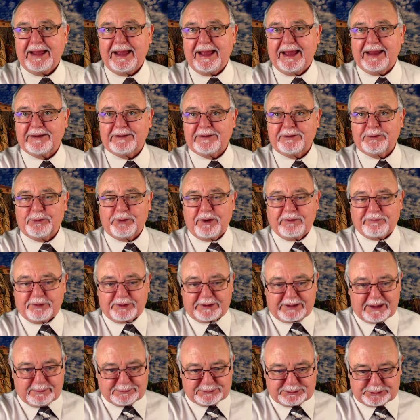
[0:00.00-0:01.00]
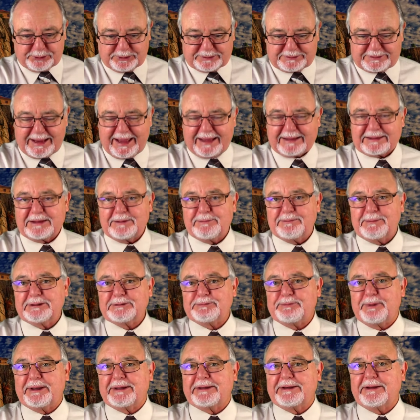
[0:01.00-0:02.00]
And whoever comes to attack them
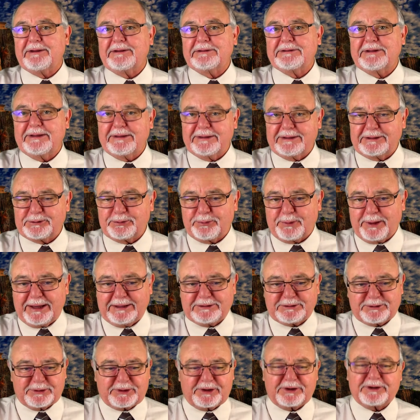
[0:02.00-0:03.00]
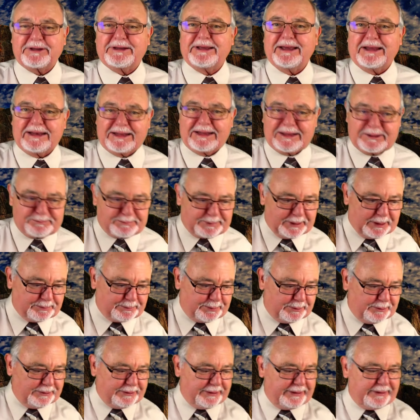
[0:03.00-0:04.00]
must be killed in this way. So they're killing
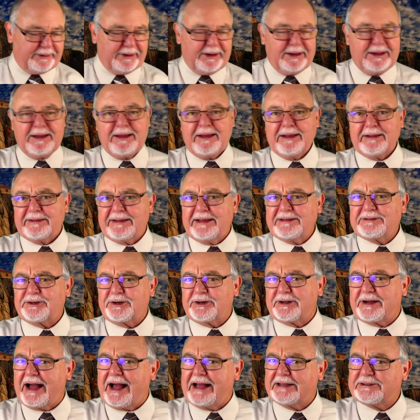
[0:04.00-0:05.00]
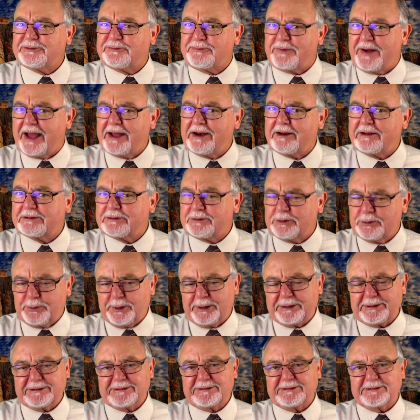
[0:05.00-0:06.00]
people. They're These are God's final two
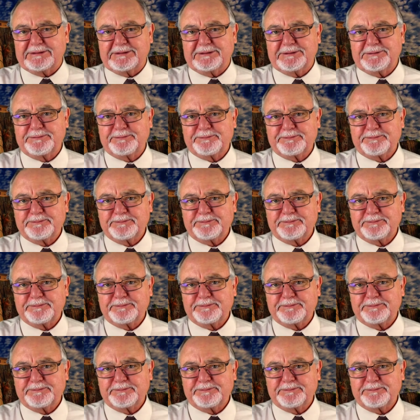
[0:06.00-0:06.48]
witnesses.